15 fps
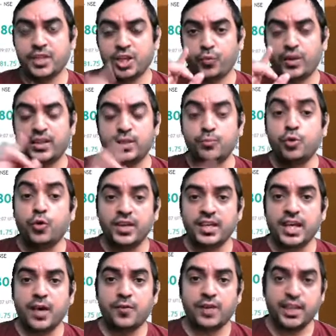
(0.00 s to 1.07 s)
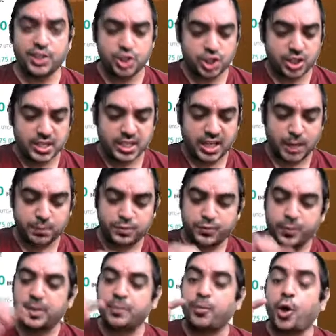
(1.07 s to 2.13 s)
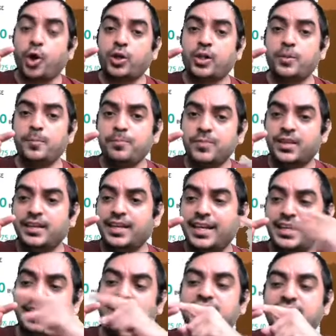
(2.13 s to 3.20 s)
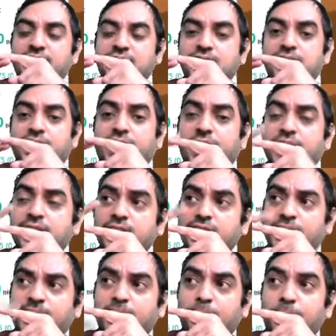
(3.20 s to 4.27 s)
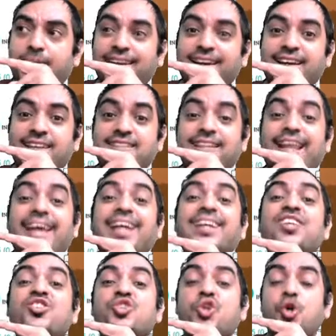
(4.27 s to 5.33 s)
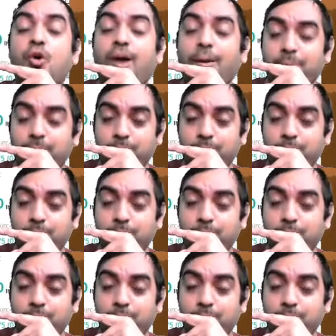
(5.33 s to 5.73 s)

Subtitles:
When the moving average comes from the bottom, intersects the line, the market is likely to go up.